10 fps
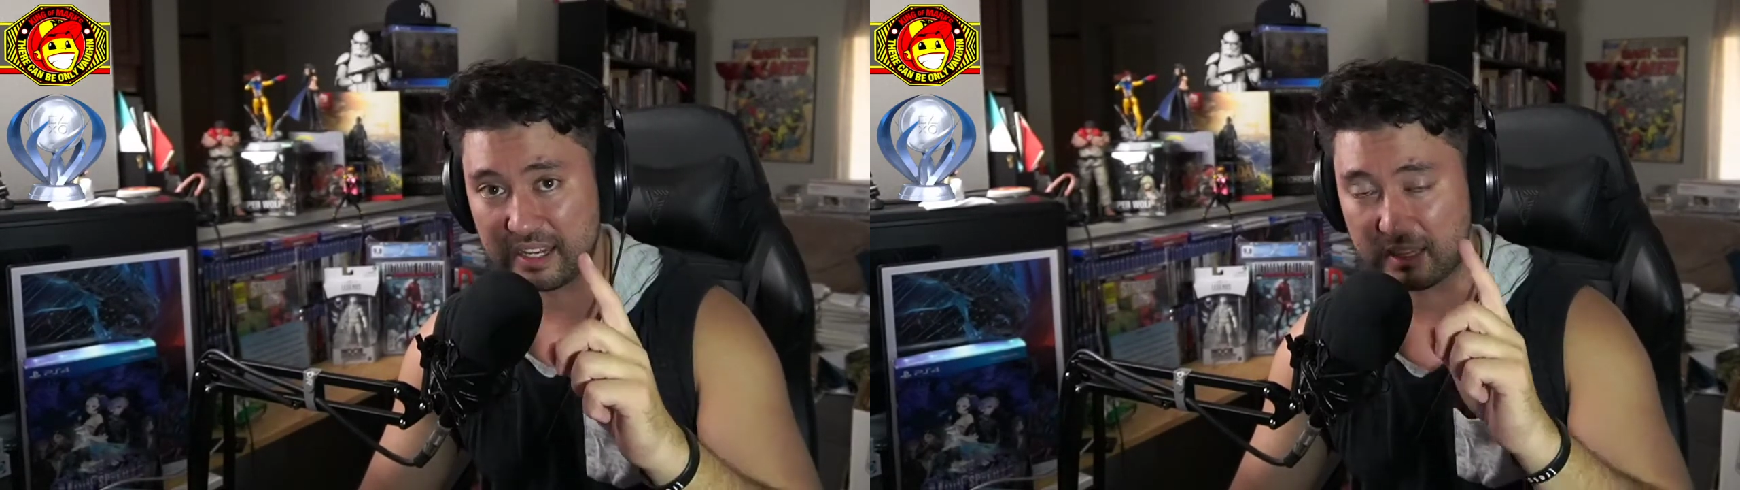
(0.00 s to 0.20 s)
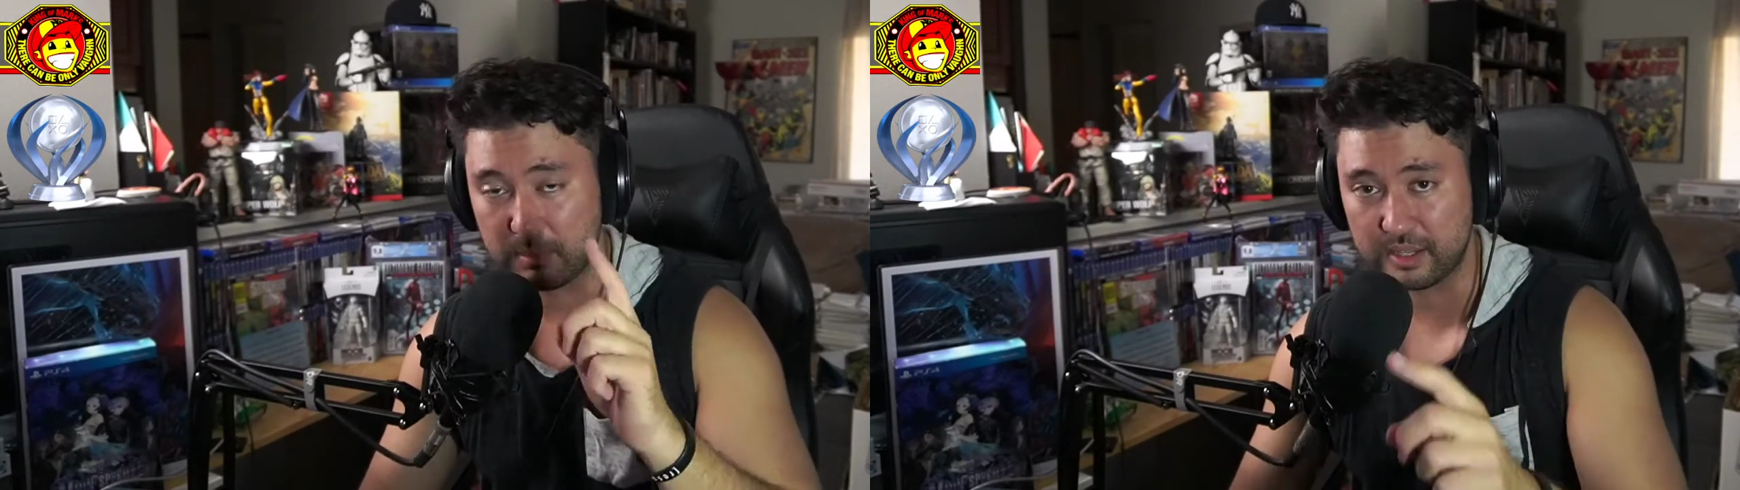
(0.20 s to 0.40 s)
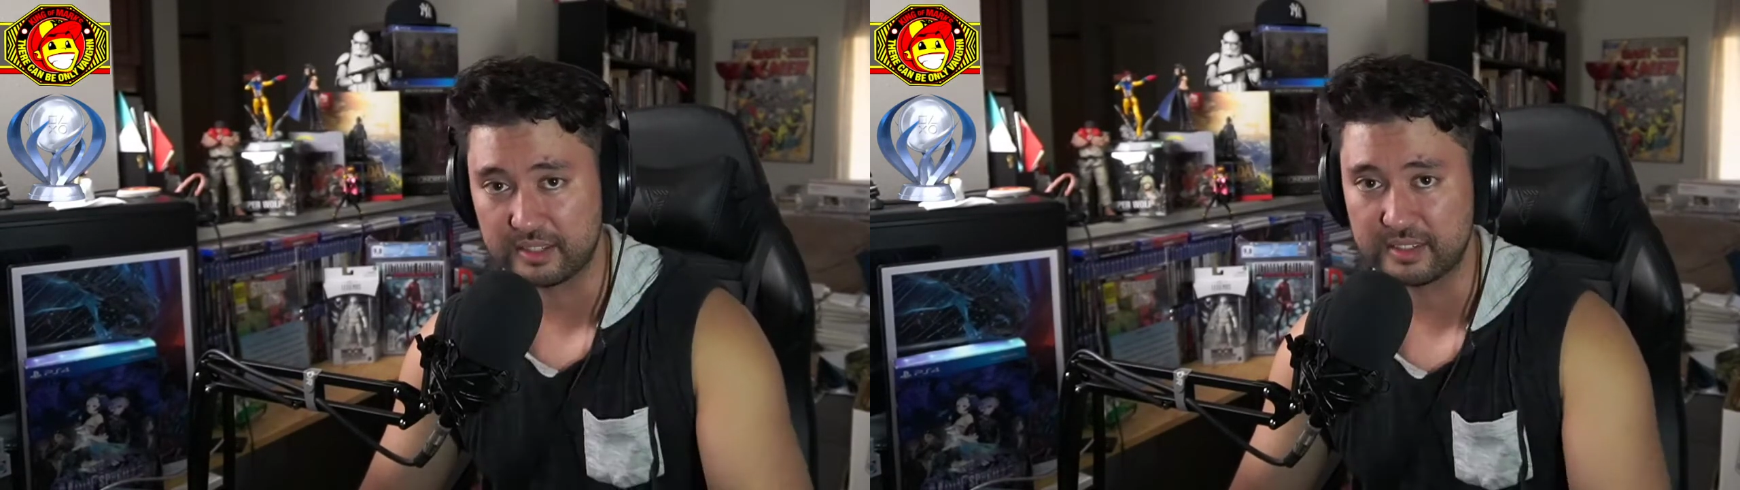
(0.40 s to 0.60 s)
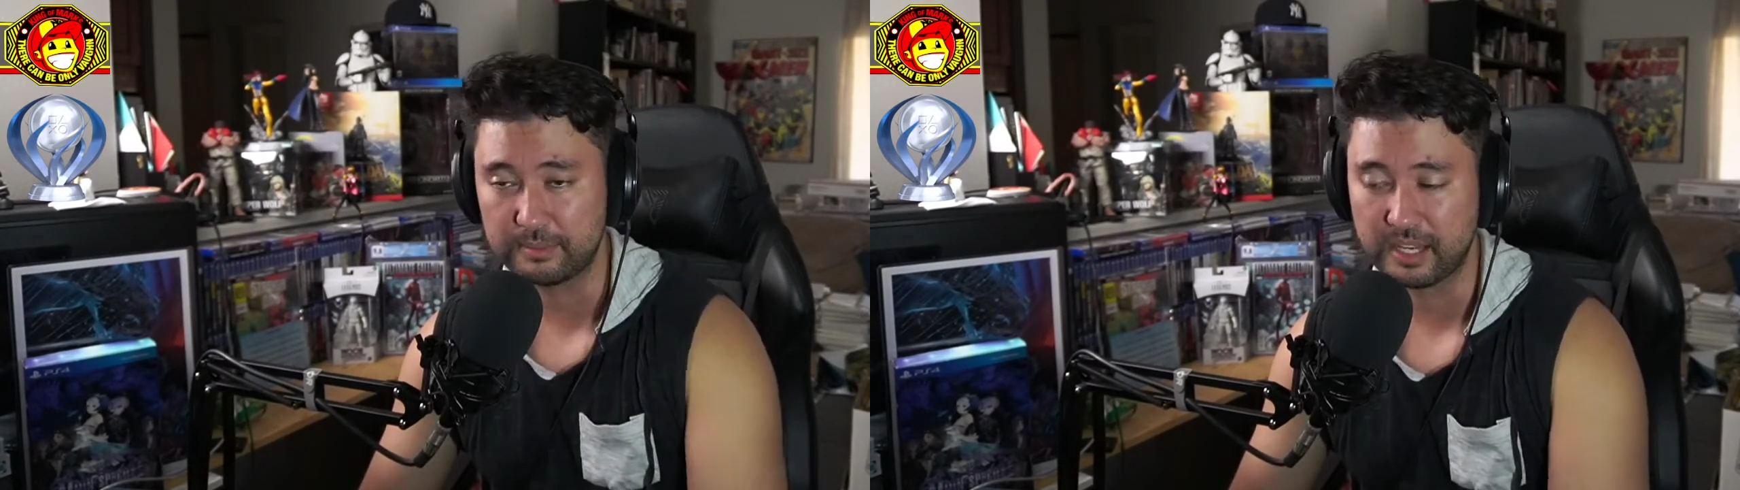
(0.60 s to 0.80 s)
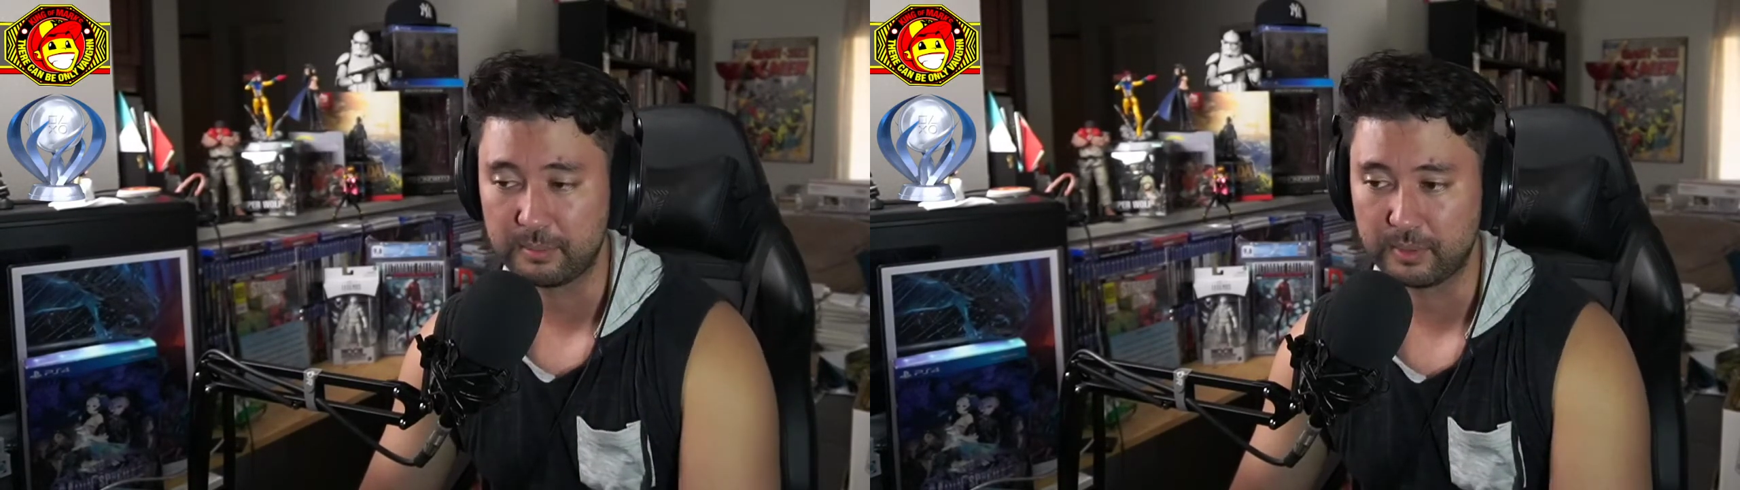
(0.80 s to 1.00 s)
in the month of
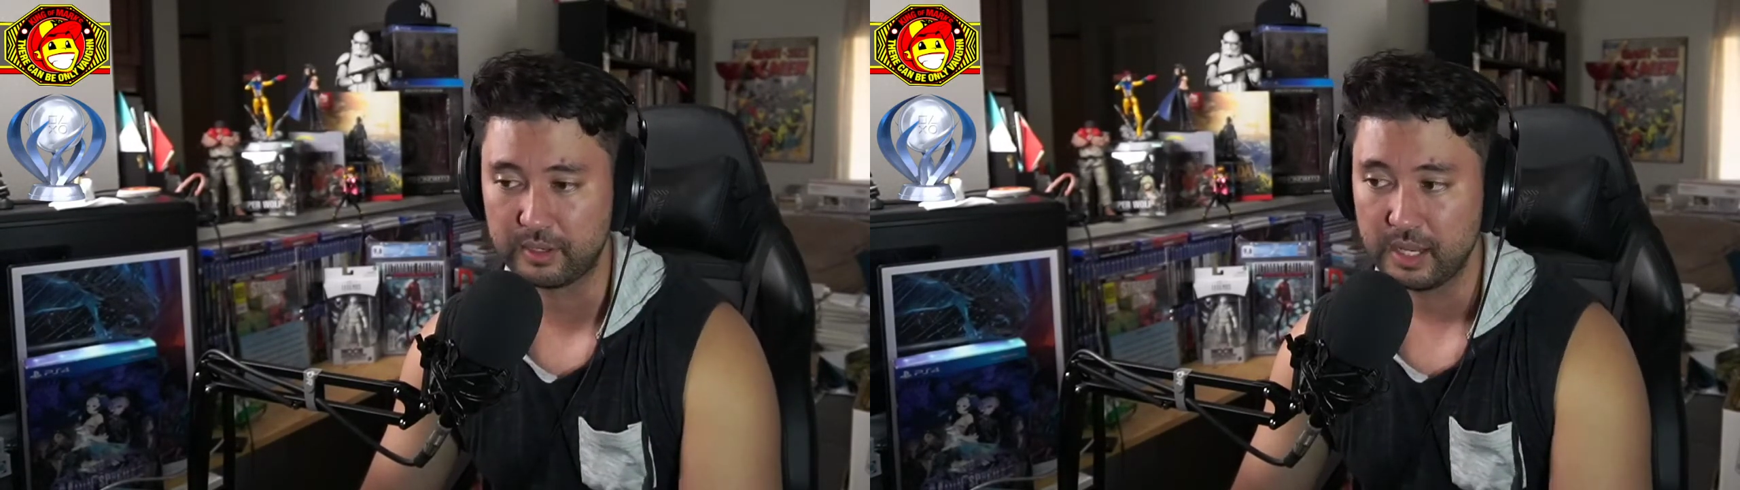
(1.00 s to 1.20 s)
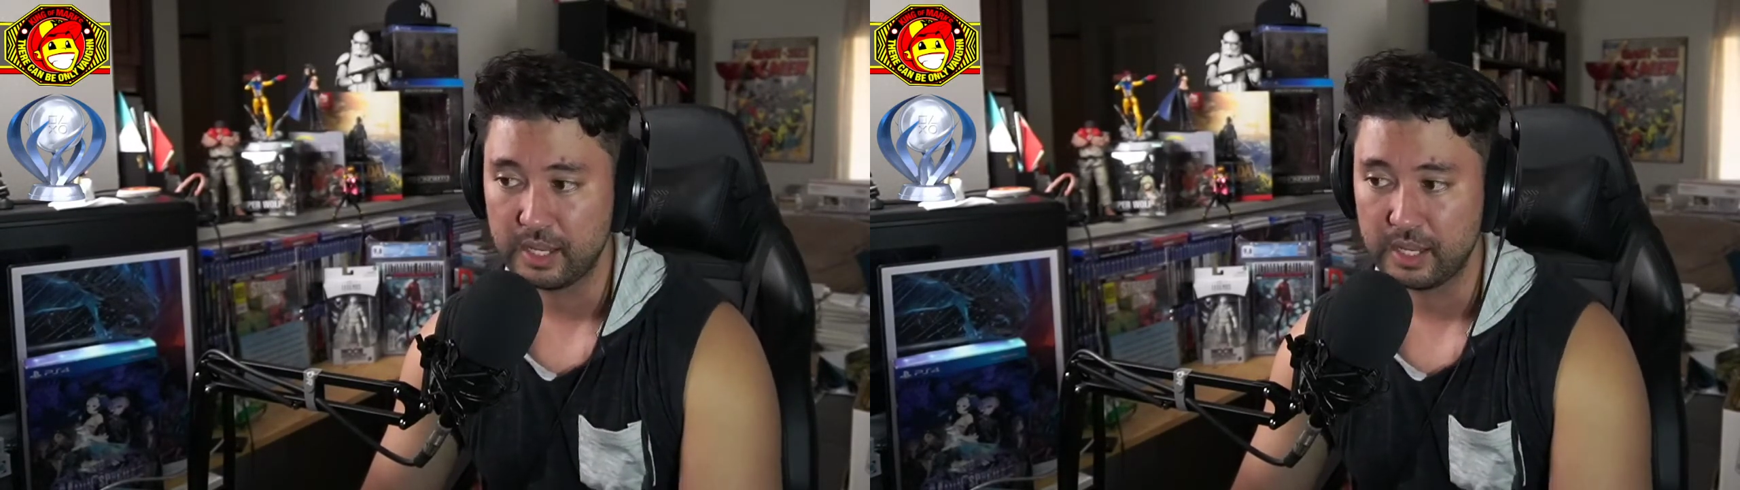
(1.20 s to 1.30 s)
September,